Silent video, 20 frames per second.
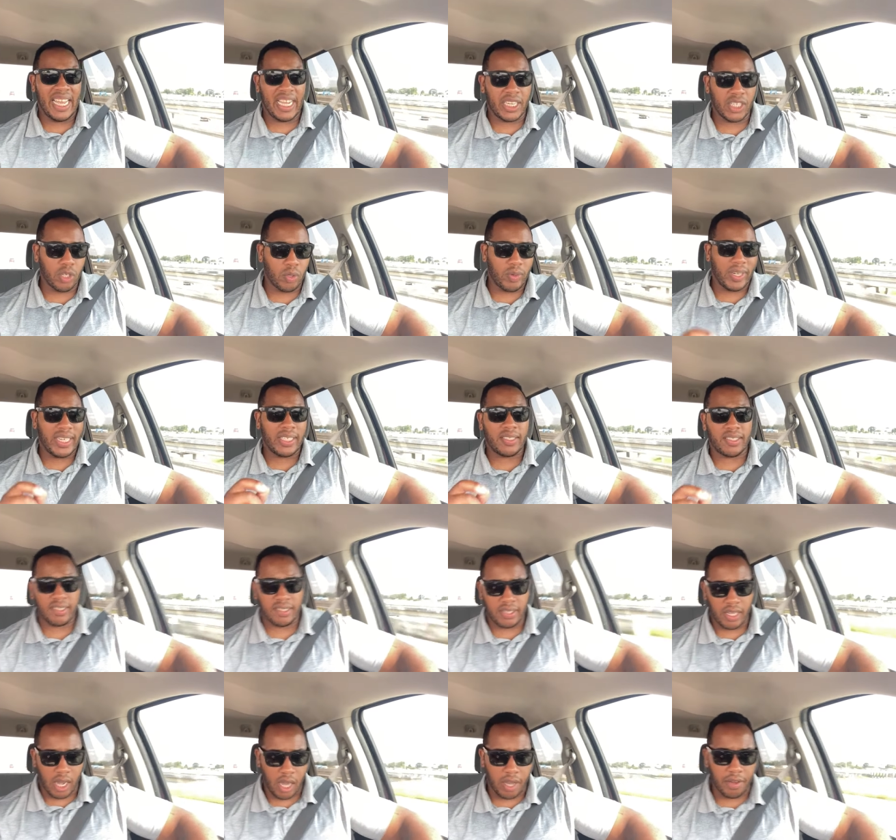ignorant
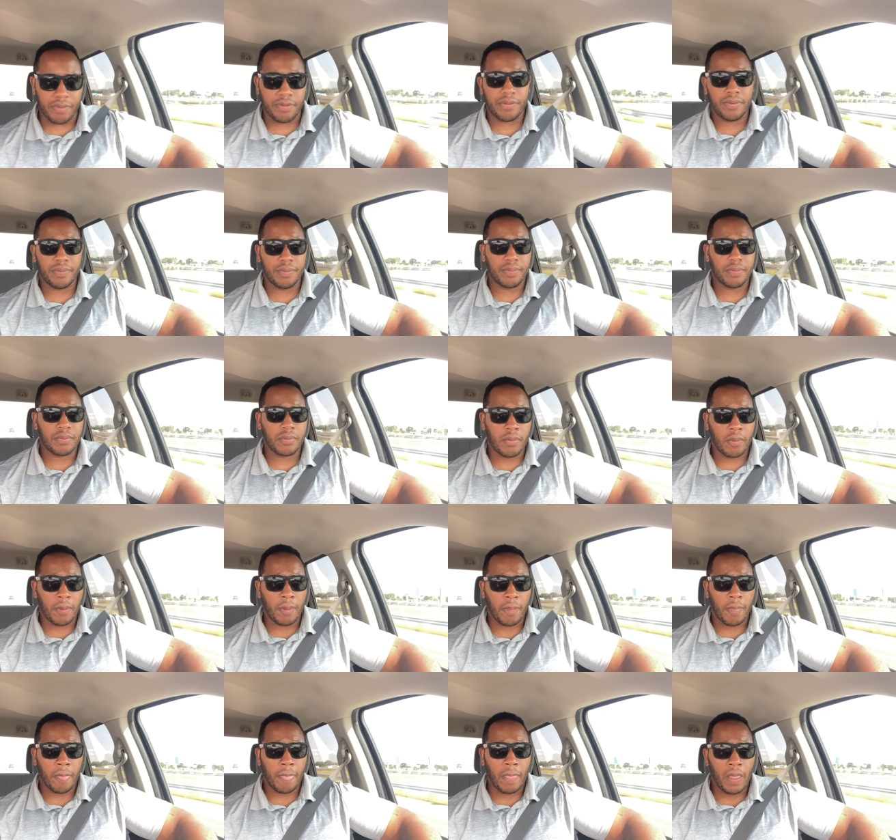stuff.
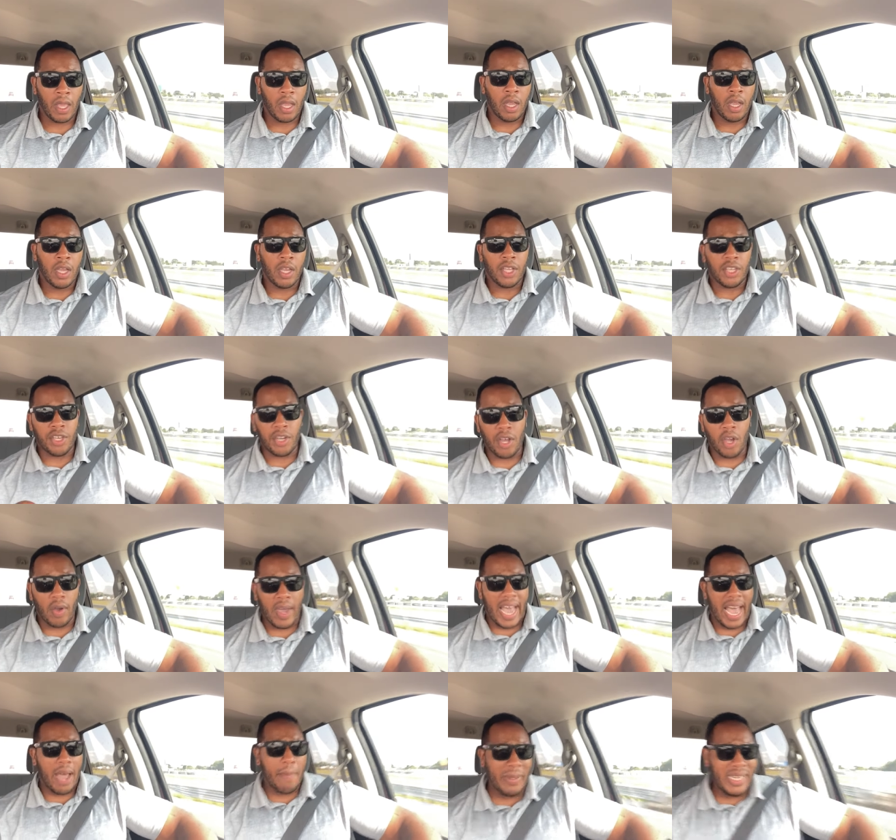You know,
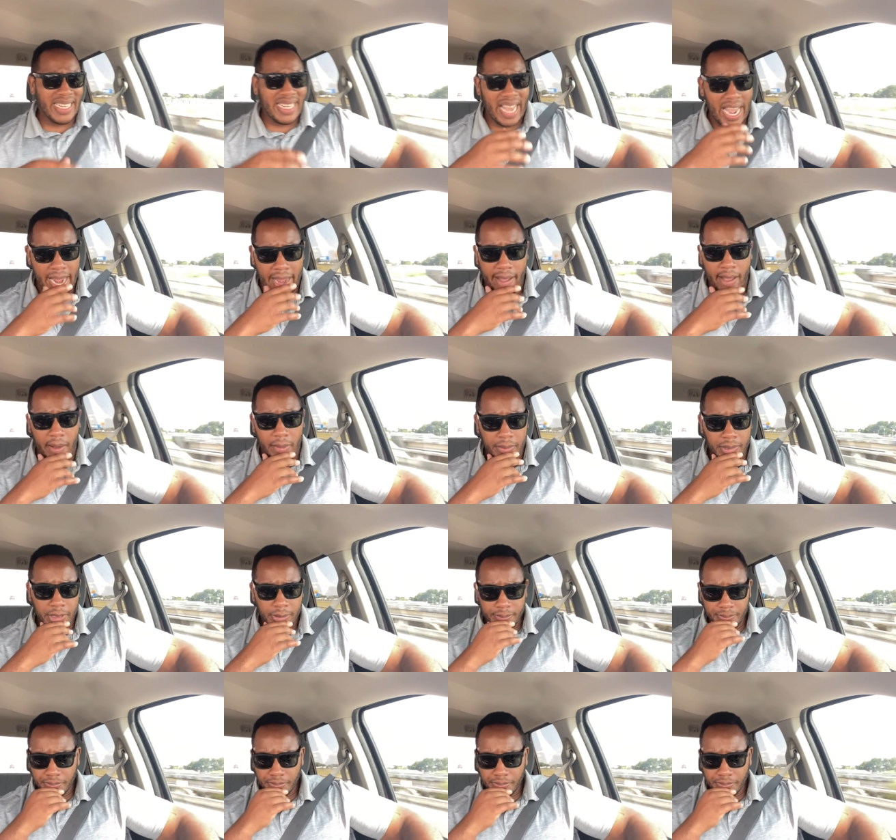I'll be damned